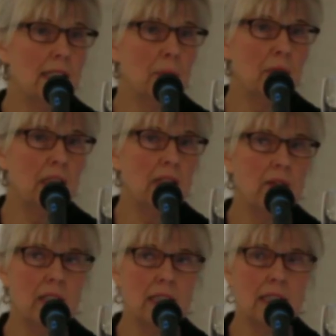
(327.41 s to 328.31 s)
I
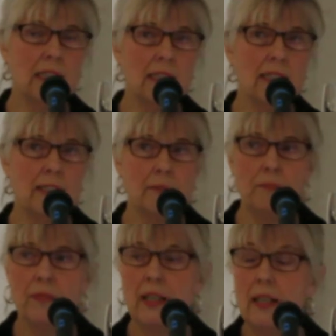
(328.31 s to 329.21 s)
believe,
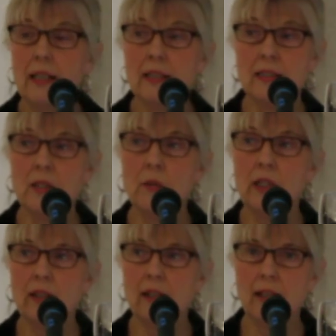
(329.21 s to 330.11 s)
is
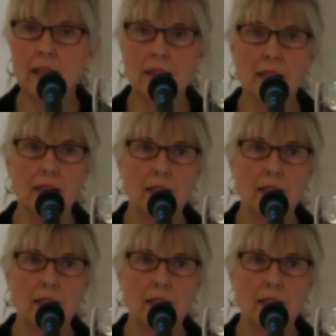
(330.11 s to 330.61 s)
doing that.